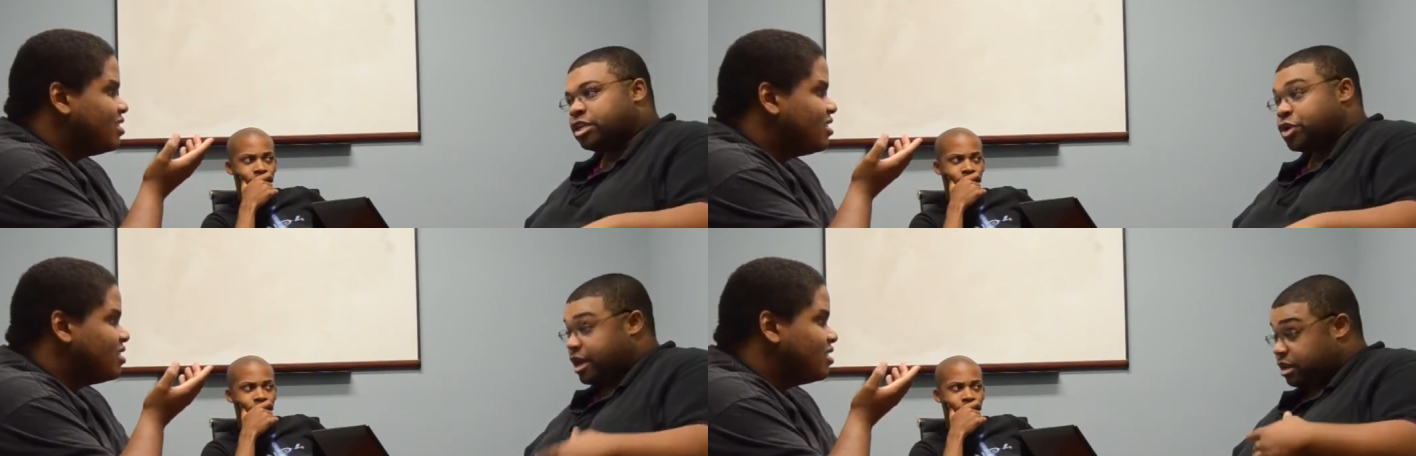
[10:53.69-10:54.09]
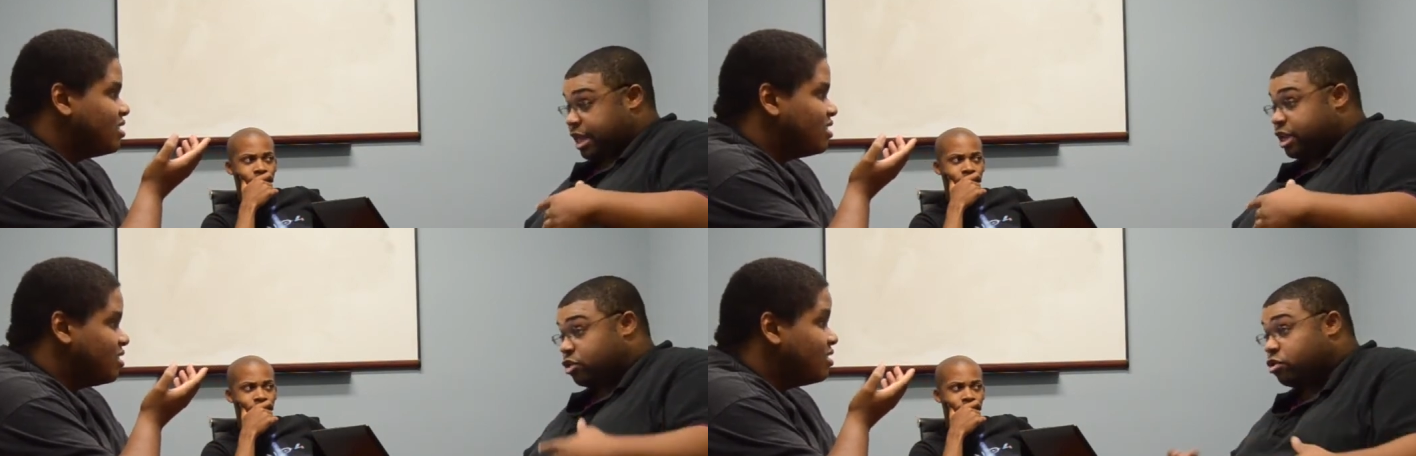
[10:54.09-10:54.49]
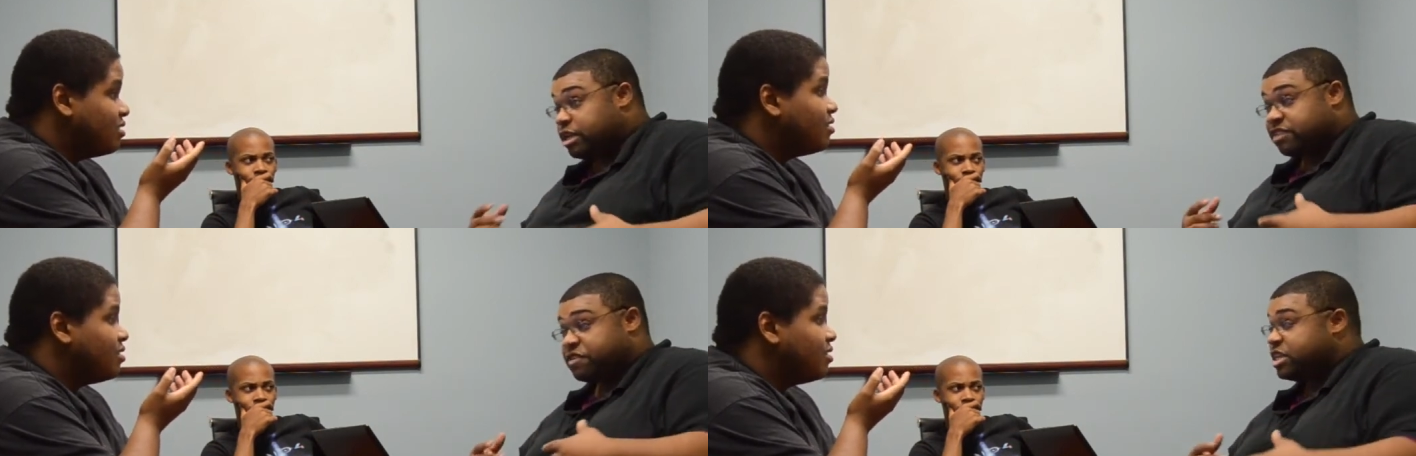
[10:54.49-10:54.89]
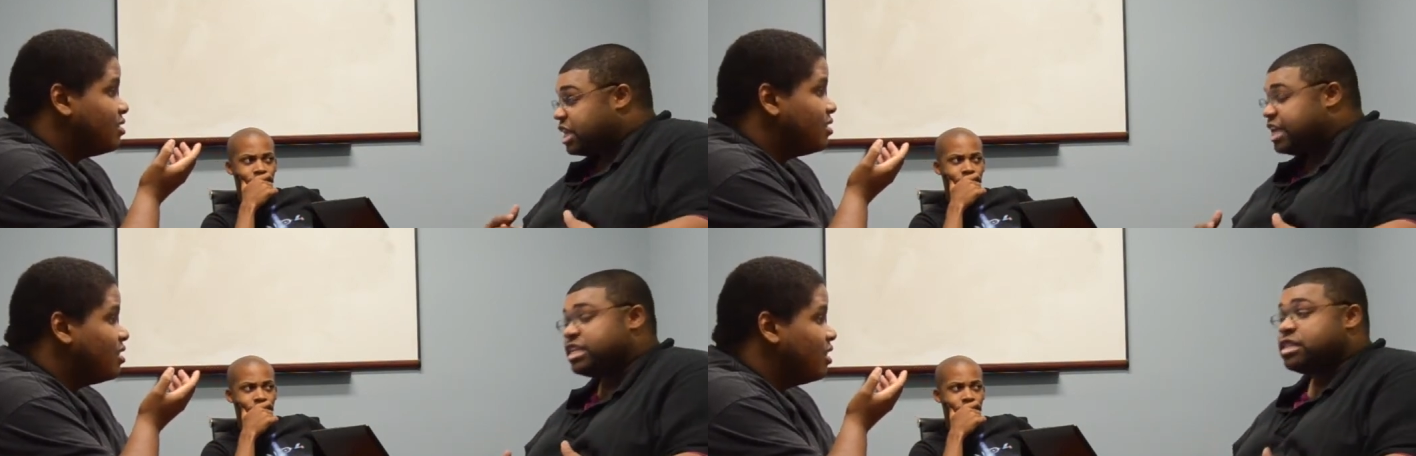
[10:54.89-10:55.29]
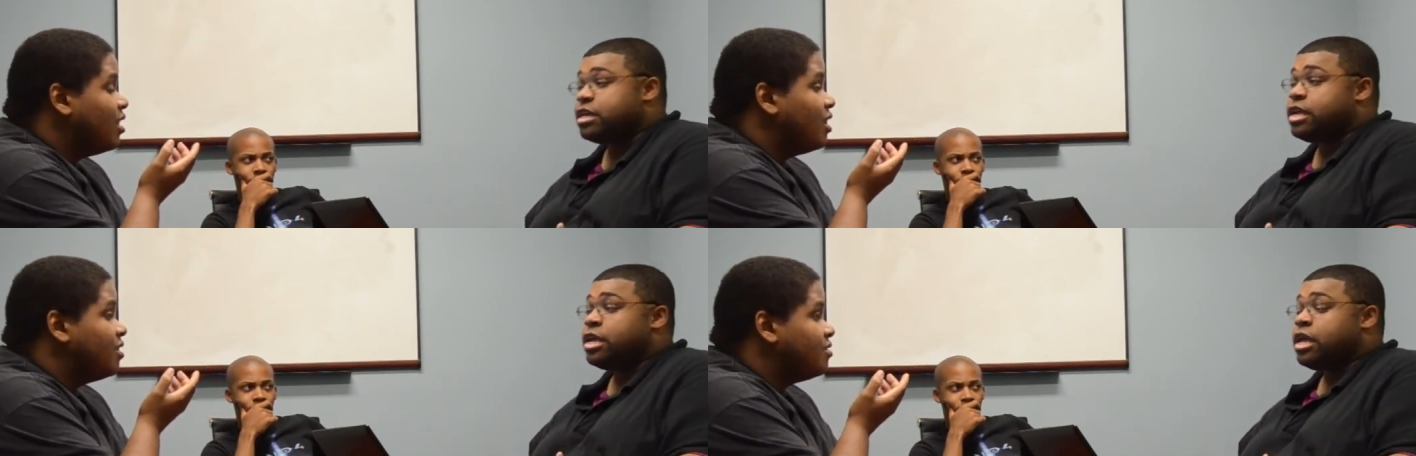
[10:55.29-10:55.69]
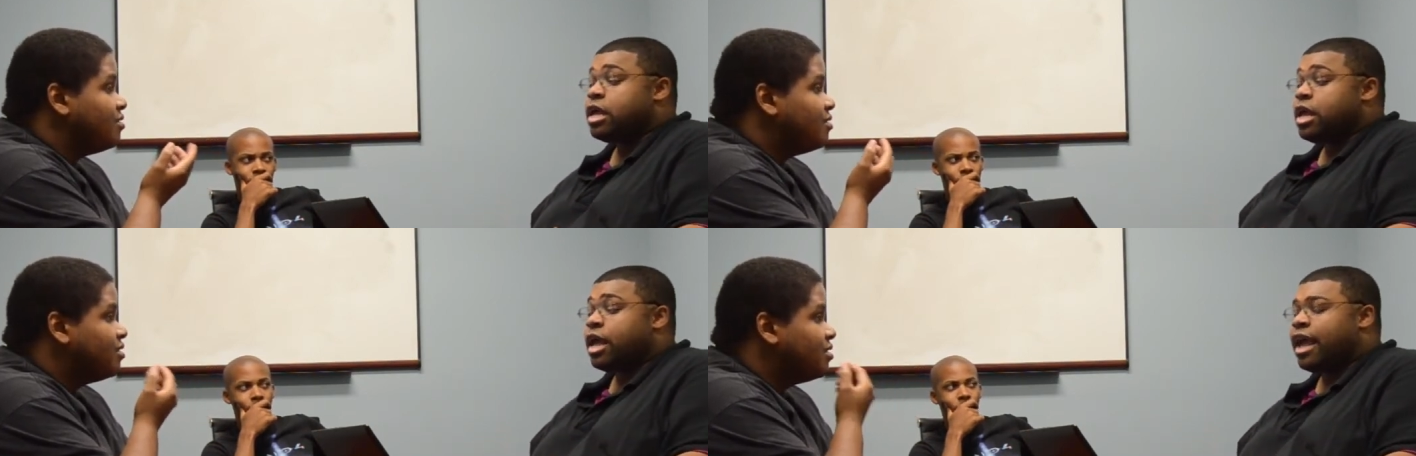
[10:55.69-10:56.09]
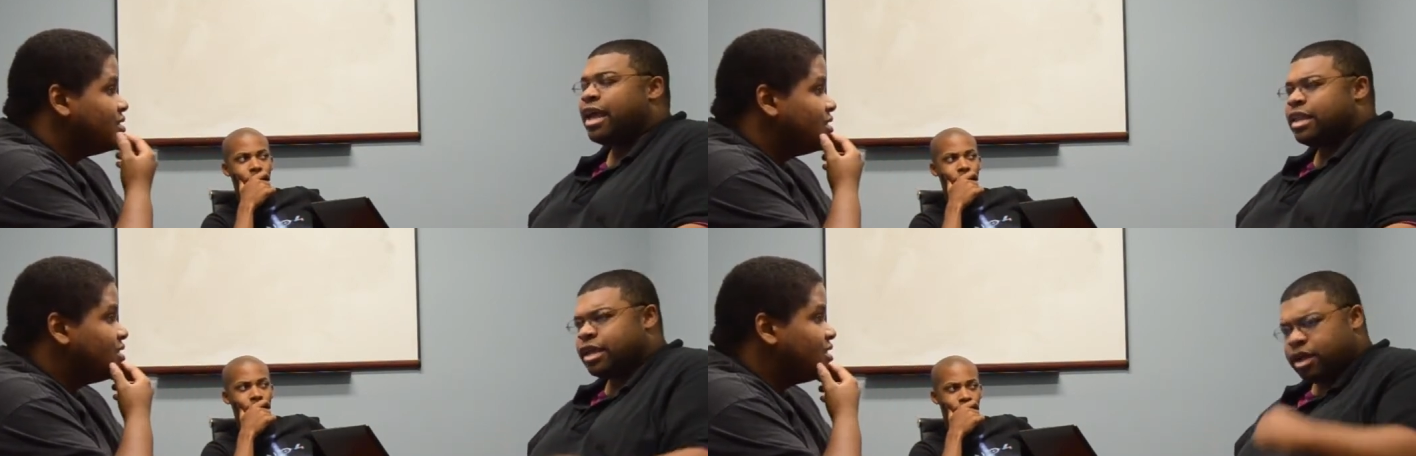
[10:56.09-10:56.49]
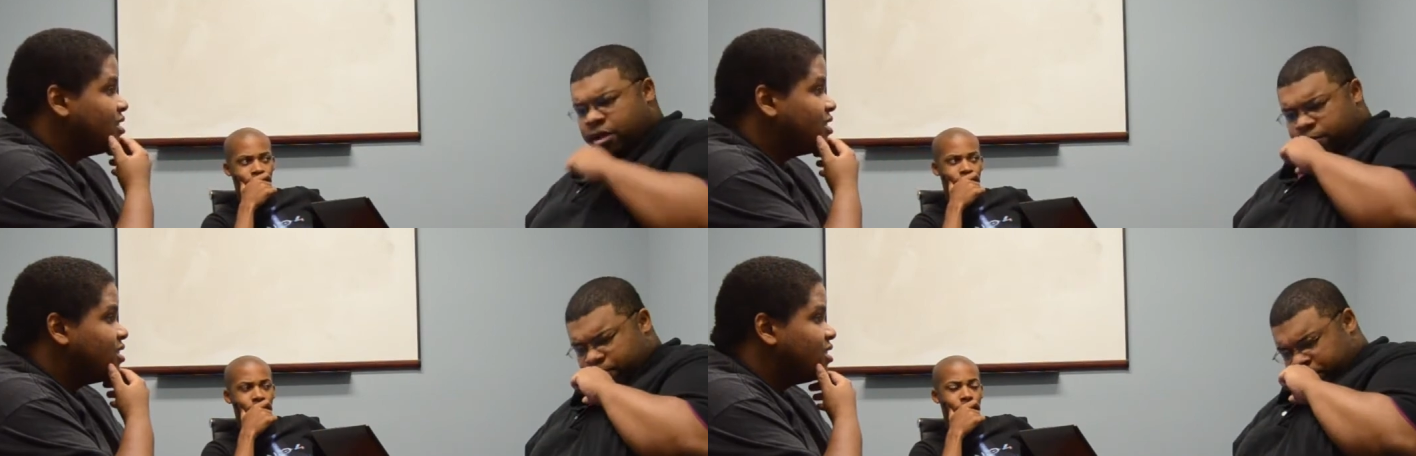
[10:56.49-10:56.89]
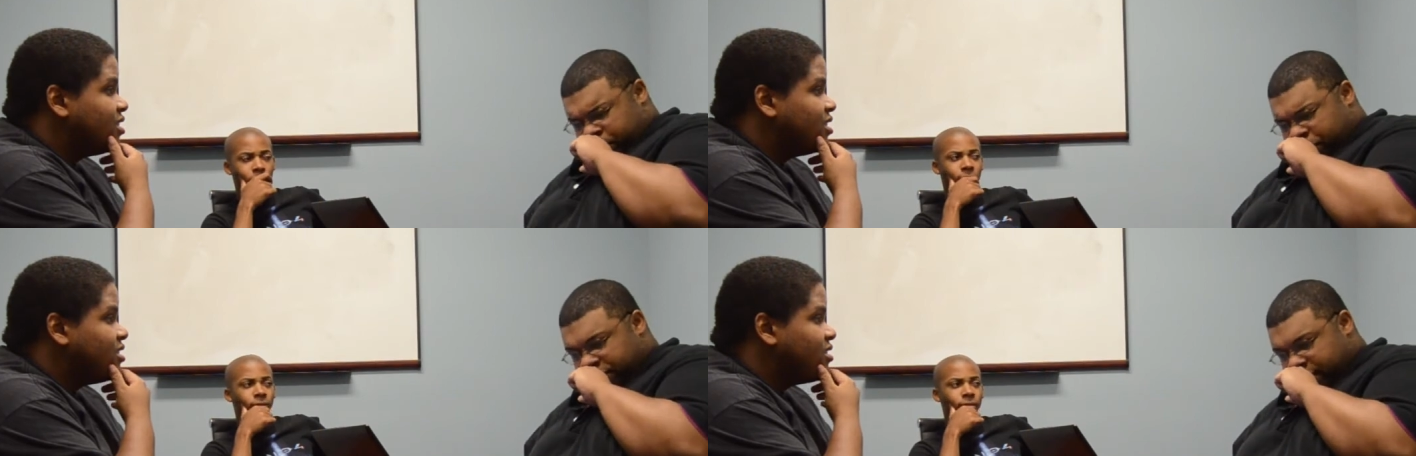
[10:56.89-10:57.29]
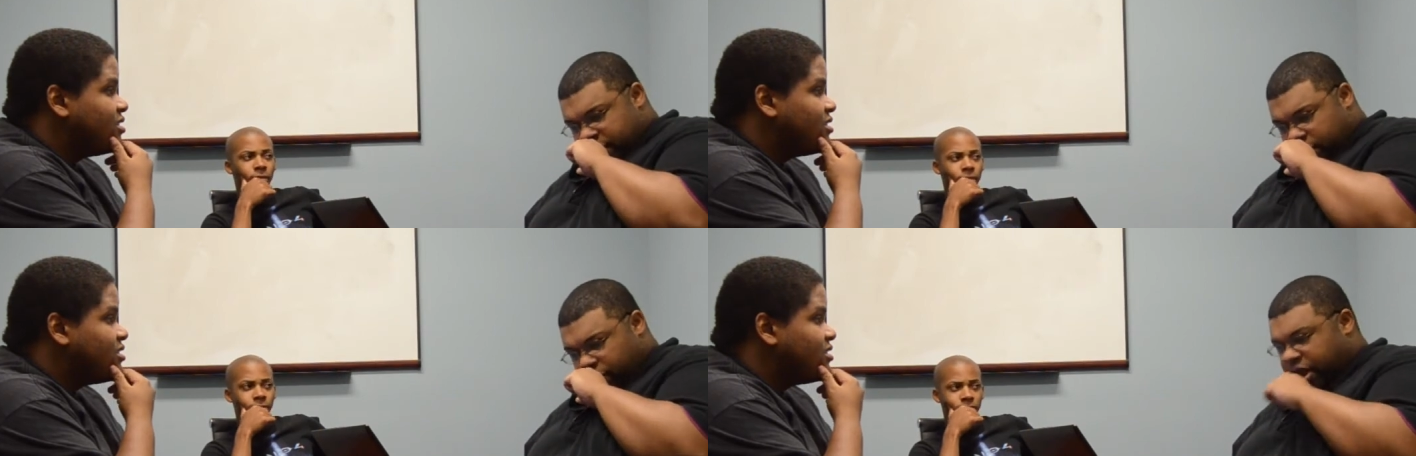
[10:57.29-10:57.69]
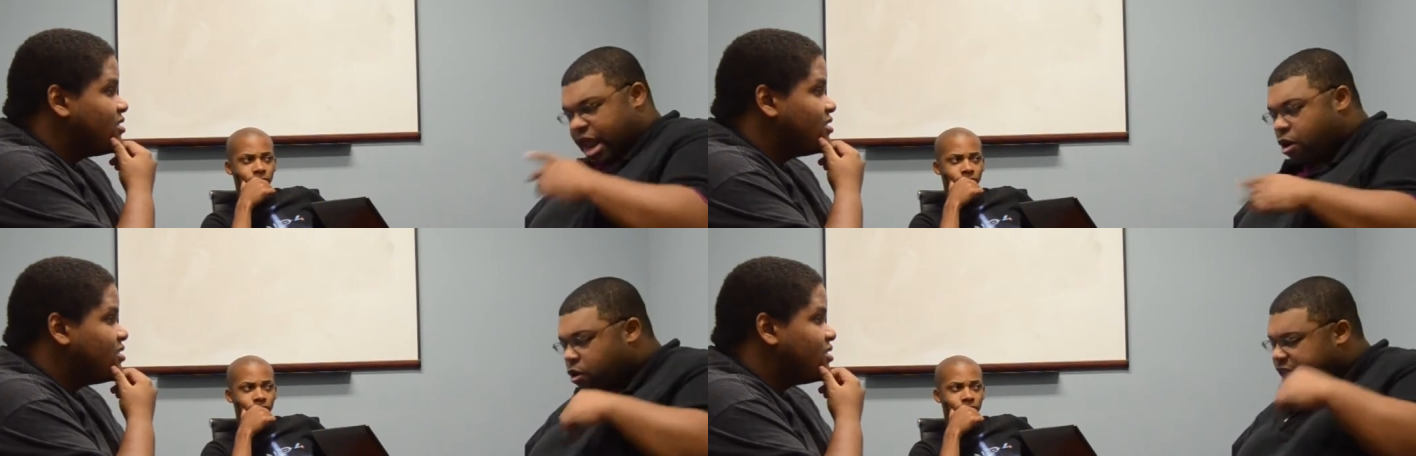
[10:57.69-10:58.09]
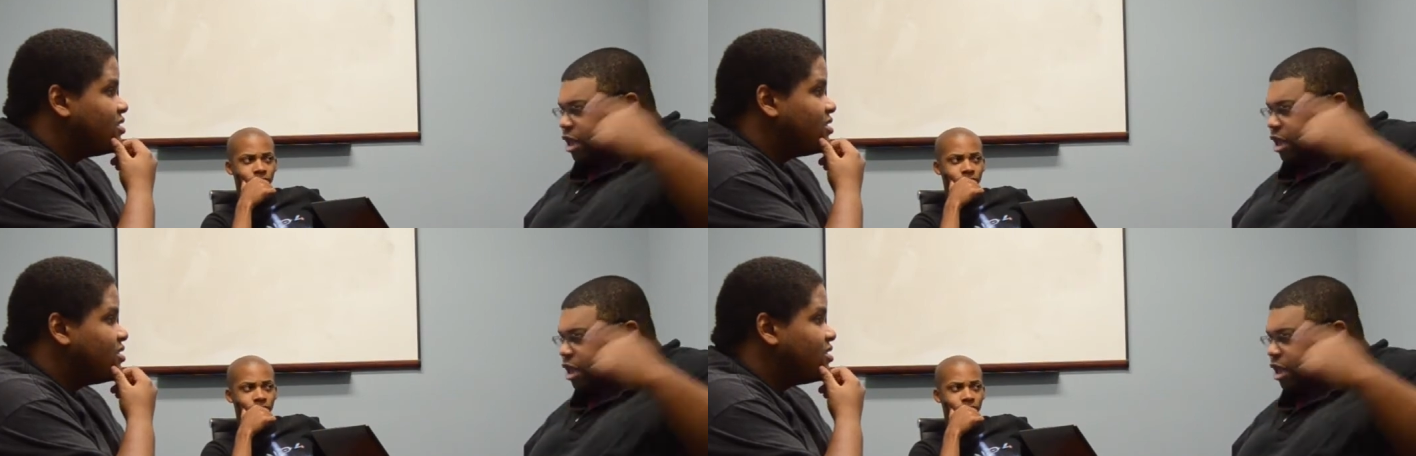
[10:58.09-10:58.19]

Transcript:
Speaker 1: trying to like do his vigilante uh-huh. thing, mm-hmm. and then um, Green Arrow he